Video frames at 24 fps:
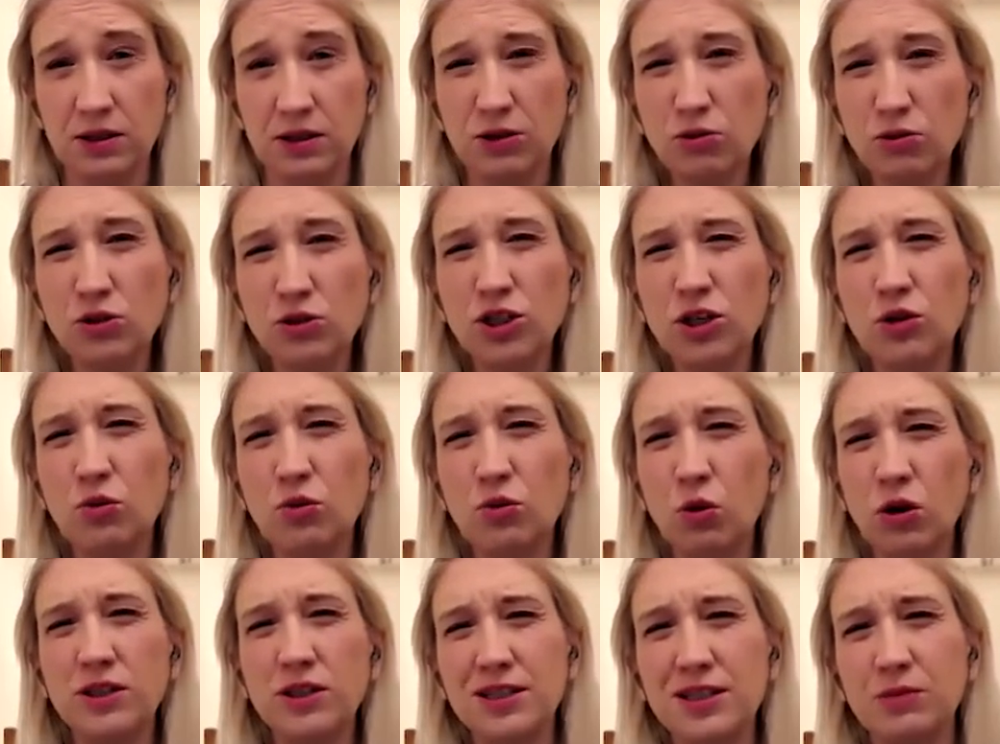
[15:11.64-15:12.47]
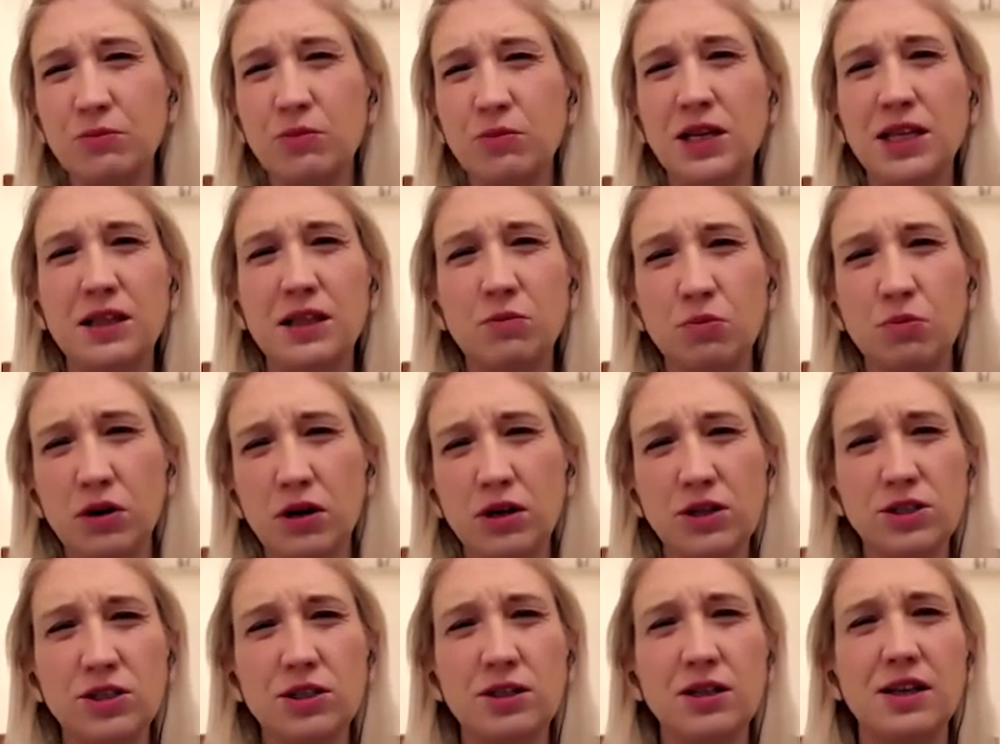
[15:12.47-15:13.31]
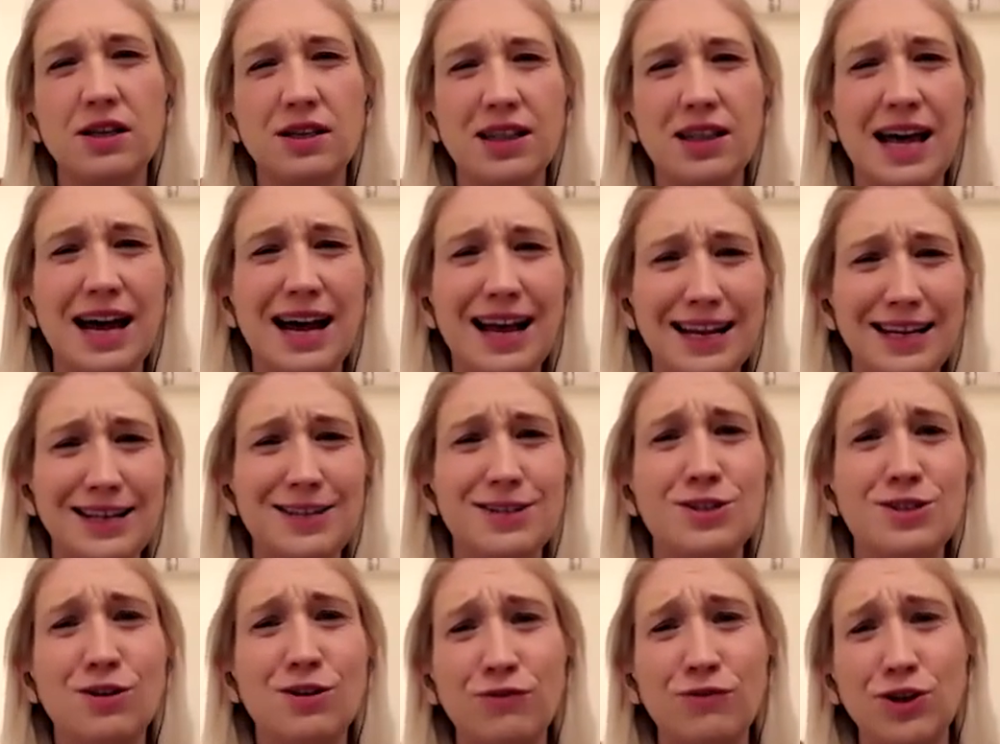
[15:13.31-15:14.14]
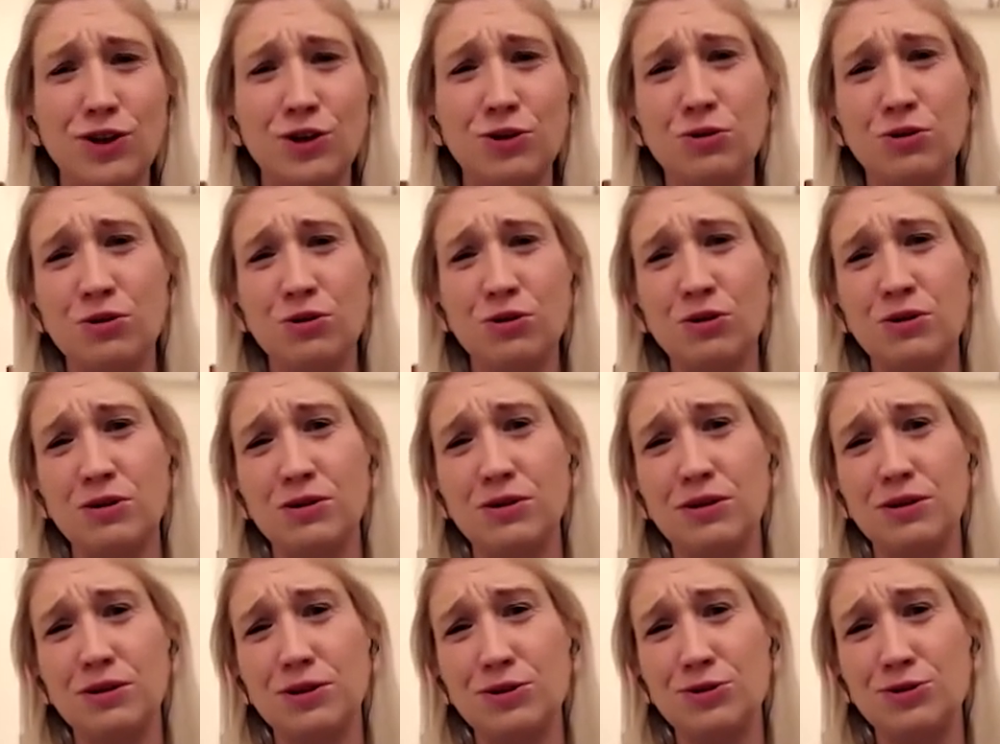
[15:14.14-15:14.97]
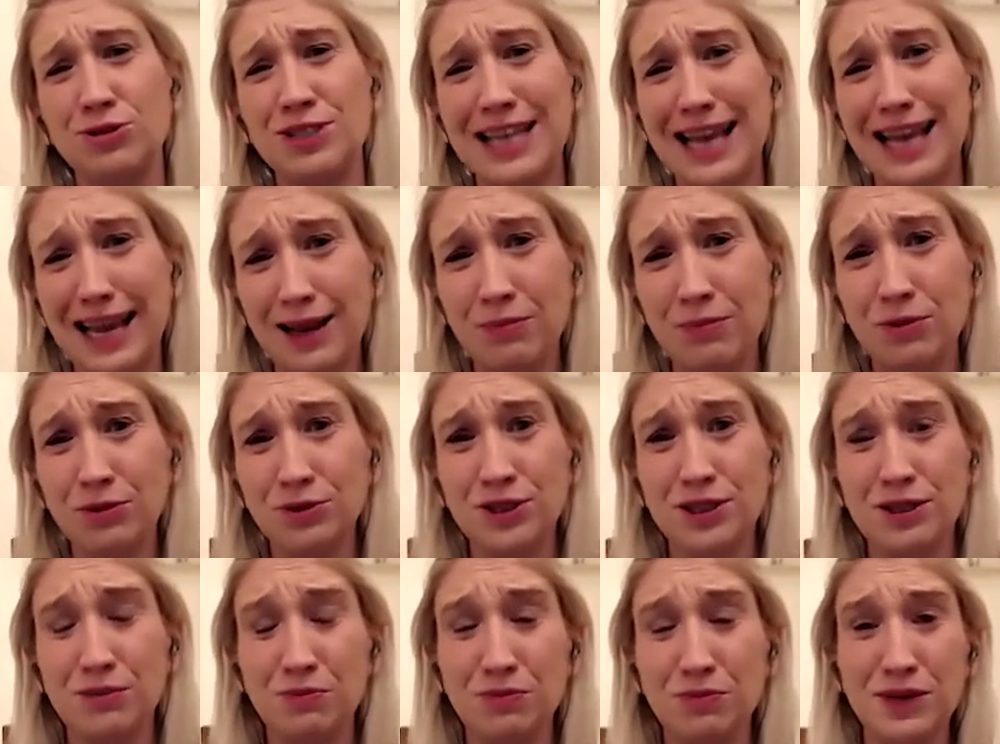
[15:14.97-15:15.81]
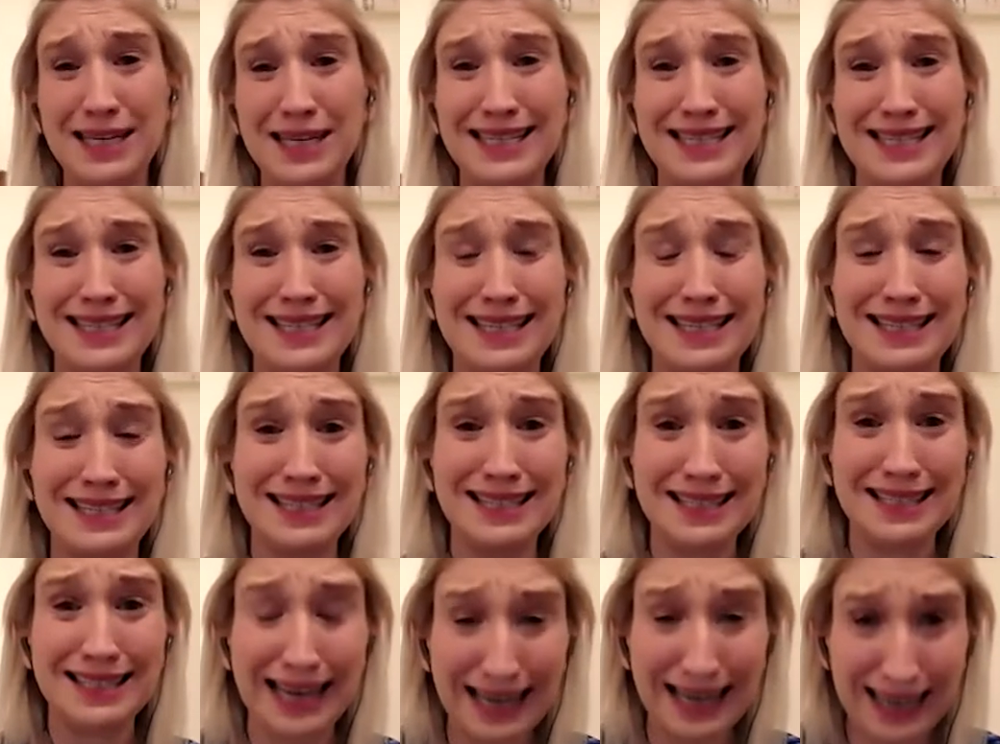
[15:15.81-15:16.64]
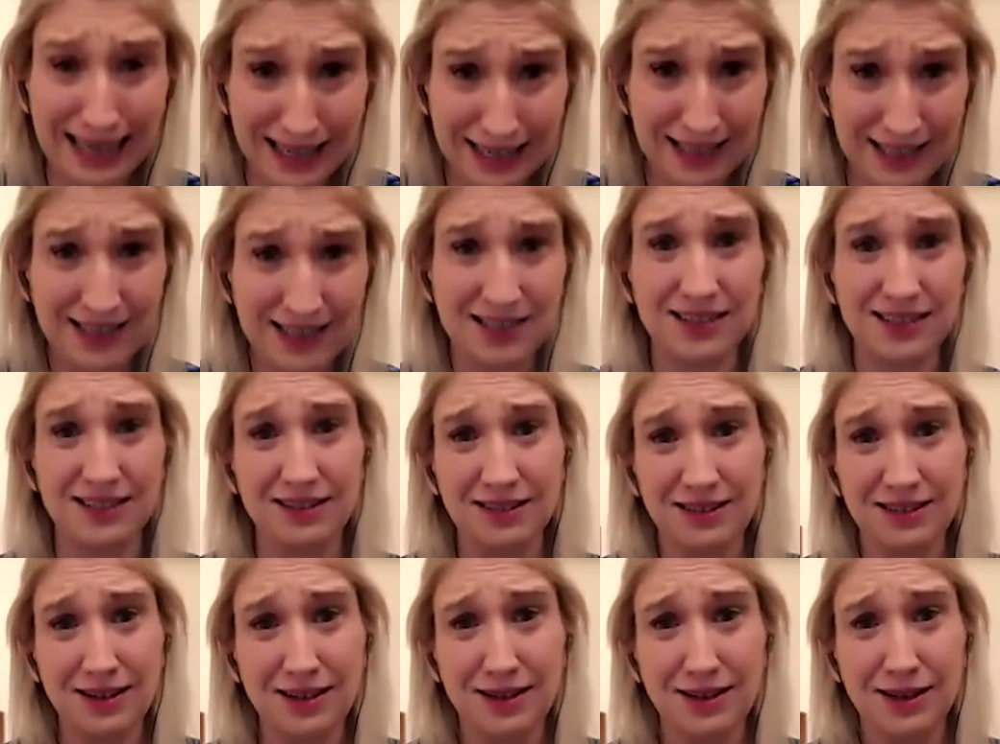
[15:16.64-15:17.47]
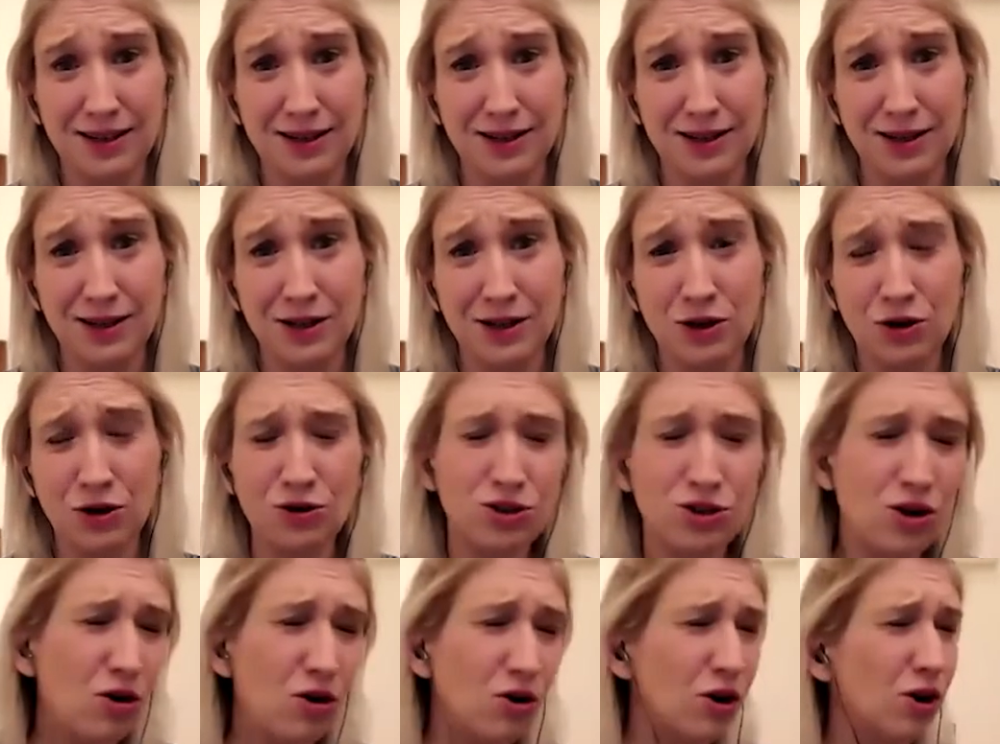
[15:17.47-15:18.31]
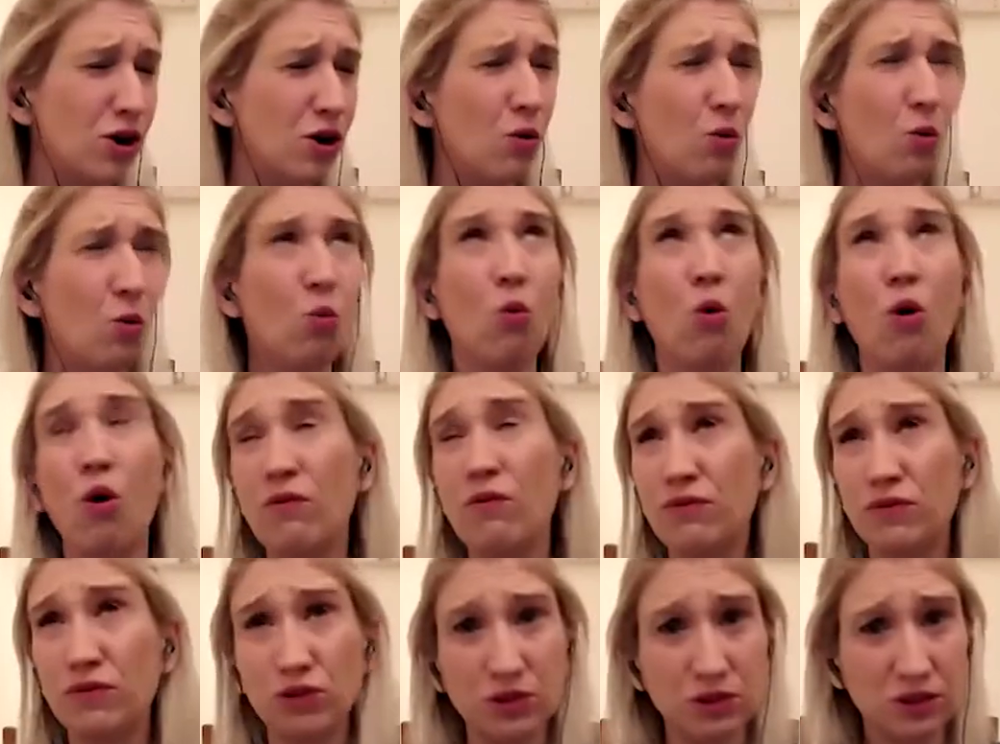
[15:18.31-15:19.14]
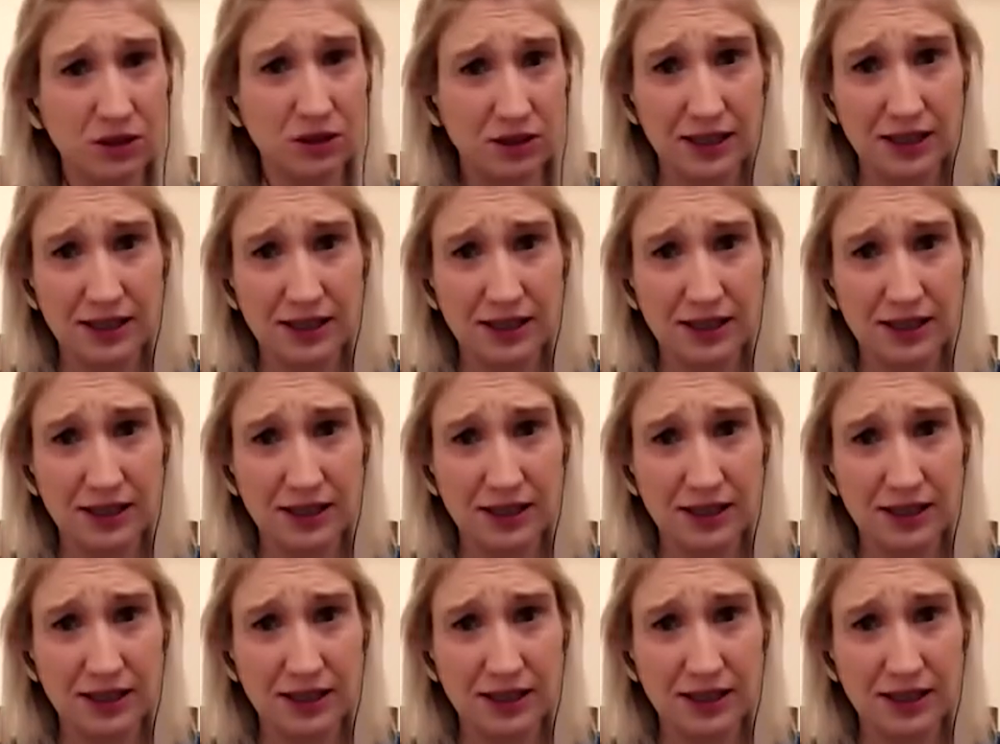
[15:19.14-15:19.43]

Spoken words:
Don't you want to be the person at that interview who's able to be succinct, who's not going to waffle?